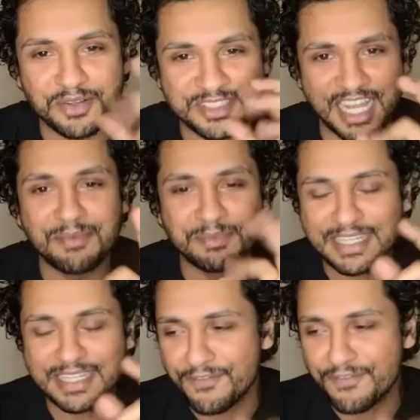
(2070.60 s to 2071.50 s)
I'm making
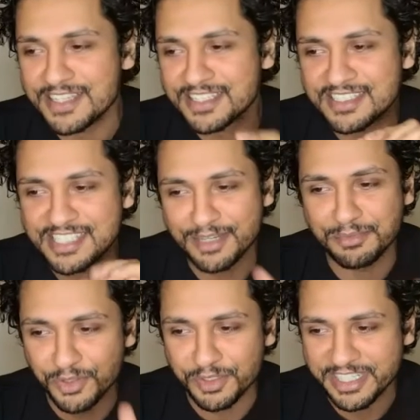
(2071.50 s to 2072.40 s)
that face because Tim
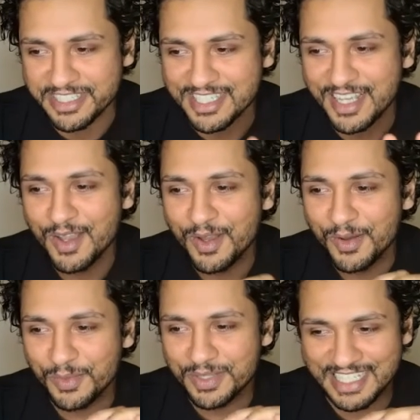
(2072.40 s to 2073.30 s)
Louis
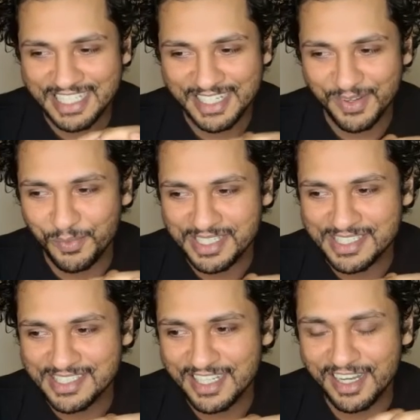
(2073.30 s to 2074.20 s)
was a
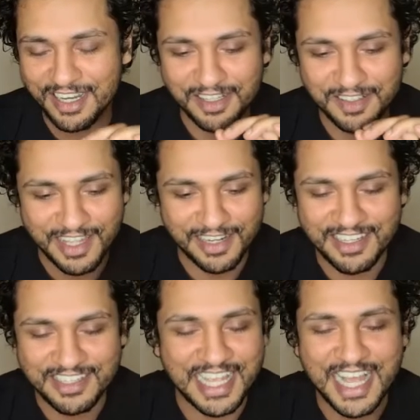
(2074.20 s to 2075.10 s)

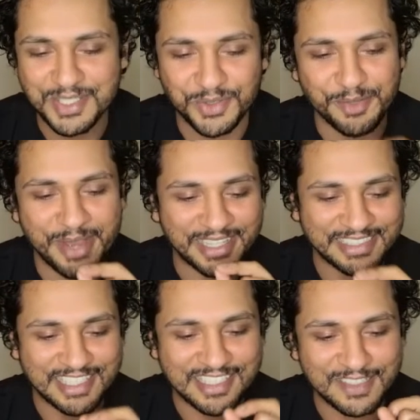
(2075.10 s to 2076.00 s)
hilarious asshole about
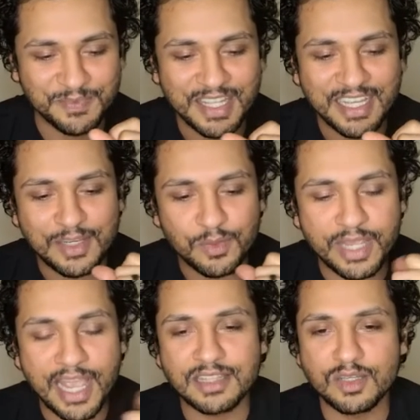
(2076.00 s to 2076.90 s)
this. We
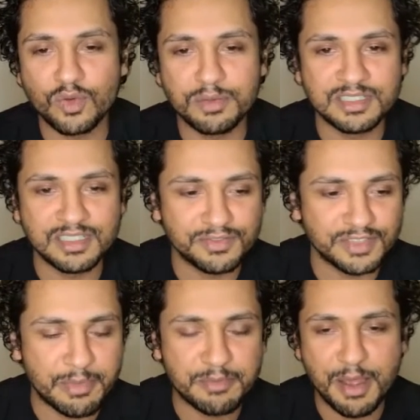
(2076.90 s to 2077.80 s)
had the women of
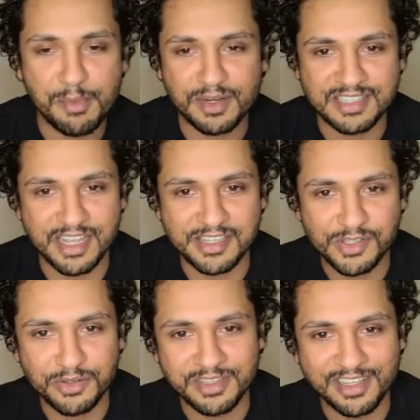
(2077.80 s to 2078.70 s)
Lemon Pepper
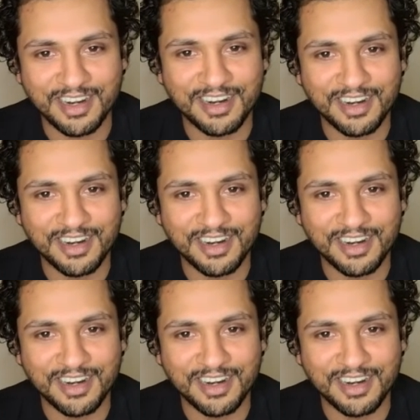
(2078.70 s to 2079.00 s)
Sazon there,